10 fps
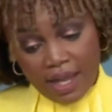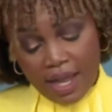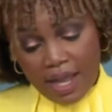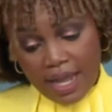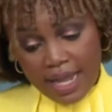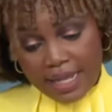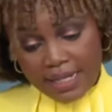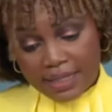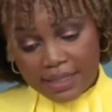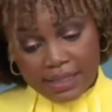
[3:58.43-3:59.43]
Uh, it
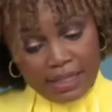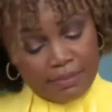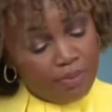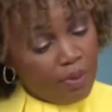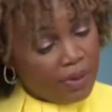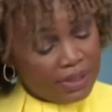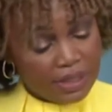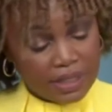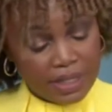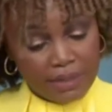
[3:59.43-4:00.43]
is
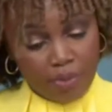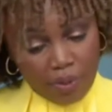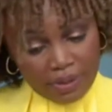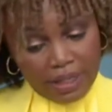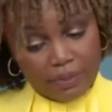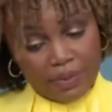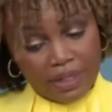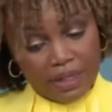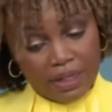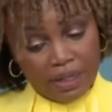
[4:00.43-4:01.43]
important, important that
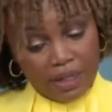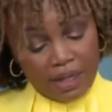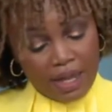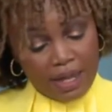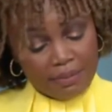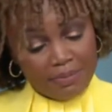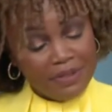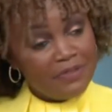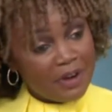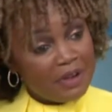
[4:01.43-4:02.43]
we uh,
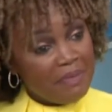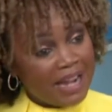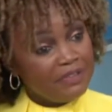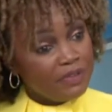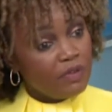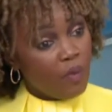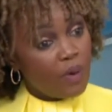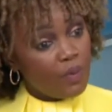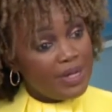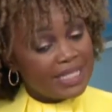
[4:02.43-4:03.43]
be very mindful of
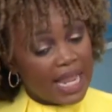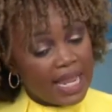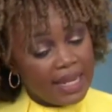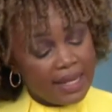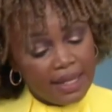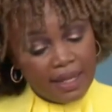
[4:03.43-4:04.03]
what we say.